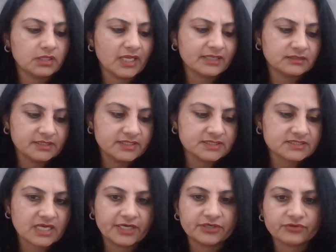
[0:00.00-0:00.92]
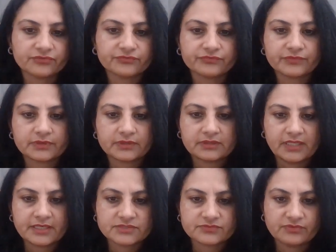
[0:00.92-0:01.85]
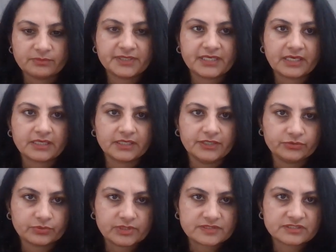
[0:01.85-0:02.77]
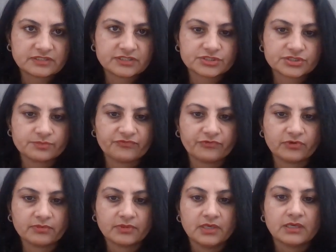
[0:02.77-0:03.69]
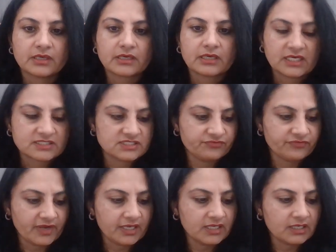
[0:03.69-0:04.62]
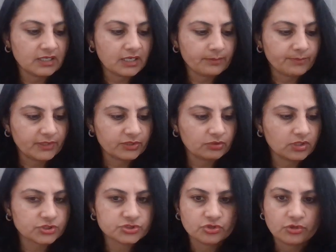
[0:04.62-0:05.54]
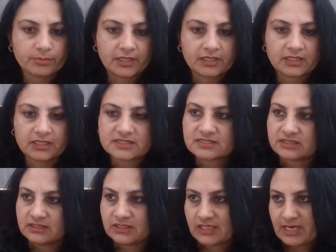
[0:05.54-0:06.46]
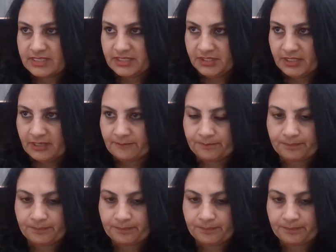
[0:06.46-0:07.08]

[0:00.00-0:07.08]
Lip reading: Like these kind of things will be taken into consideration before classifying a particular job under a certain criteria.